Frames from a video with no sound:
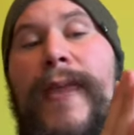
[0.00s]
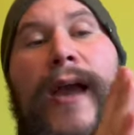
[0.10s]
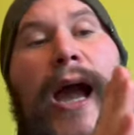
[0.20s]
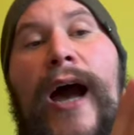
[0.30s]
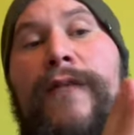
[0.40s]

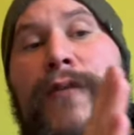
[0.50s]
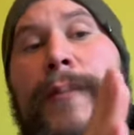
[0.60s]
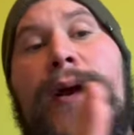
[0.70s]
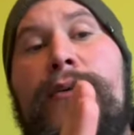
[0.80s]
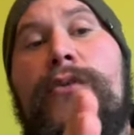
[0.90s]
half a
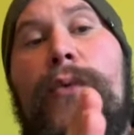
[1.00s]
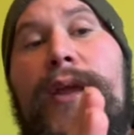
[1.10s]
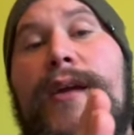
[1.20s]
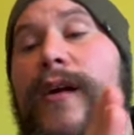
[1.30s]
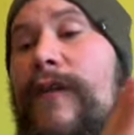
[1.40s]
pound a
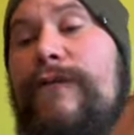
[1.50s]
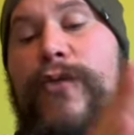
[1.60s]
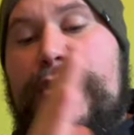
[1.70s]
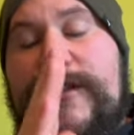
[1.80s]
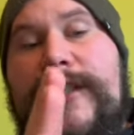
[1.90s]
week
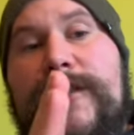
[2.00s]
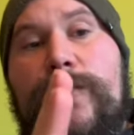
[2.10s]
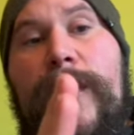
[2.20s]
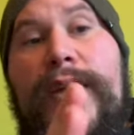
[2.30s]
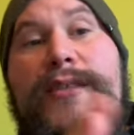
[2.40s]
for 6
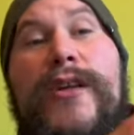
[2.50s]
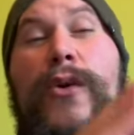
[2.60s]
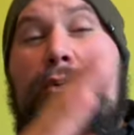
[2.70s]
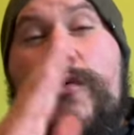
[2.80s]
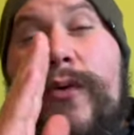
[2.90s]
weeks,
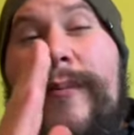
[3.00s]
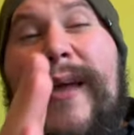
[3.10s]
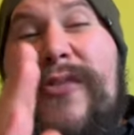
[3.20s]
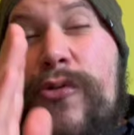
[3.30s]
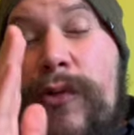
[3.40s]
which will give me
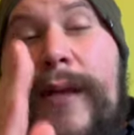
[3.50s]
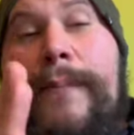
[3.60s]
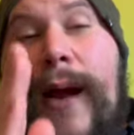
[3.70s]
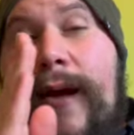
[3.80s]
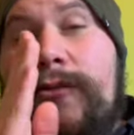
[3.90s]
a
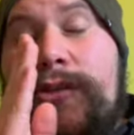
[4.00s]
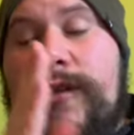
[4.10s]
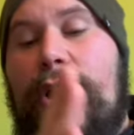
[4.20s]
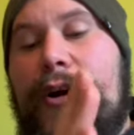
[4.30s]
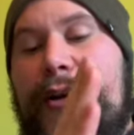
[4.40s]
3-pound
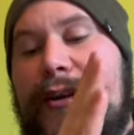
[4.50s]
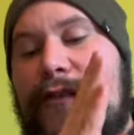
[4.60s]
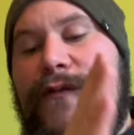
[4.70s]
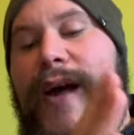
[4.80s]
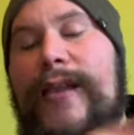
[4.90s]

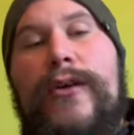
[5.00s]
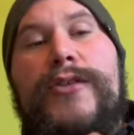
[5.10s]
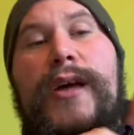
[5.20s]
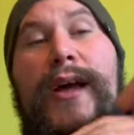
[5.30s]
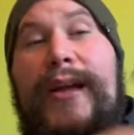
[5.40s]
targeted fat
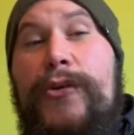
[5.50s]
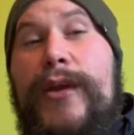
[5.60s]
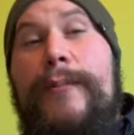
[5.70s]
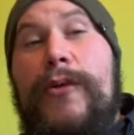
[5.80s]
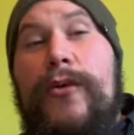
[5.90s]
loss, and you
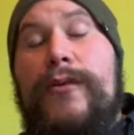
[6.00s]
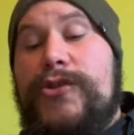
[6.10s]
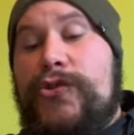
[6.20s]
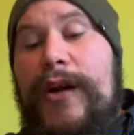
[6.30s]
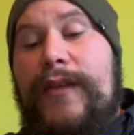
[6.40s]
keep your
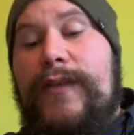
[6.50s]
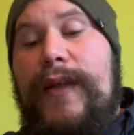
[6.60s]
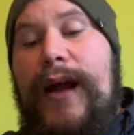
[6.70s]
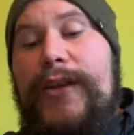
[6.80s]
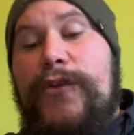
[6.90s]
strength
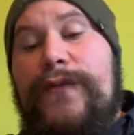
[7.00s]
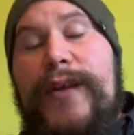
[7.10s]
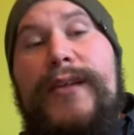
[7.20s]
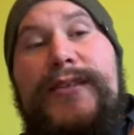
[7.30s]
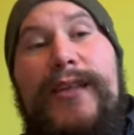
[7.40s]
and your
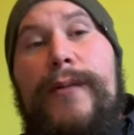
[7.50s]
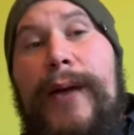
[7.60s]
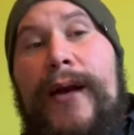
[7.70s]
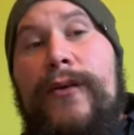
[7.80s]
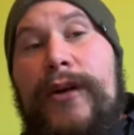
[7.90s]
fitness in the
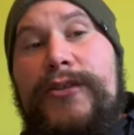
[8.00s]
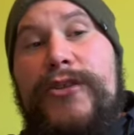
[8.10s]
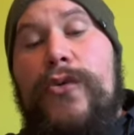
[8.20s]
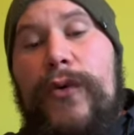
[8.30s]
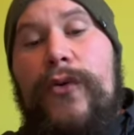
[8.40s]
background just going